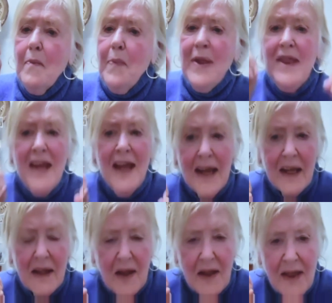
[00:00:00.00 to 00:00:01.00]
but
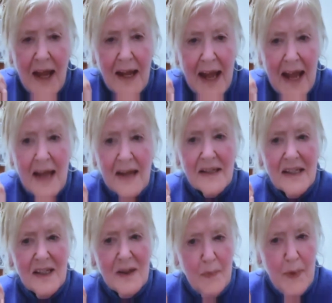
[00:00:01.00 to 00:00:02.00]
they can't
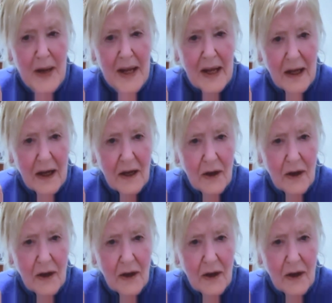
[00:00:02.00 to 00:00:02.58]
speak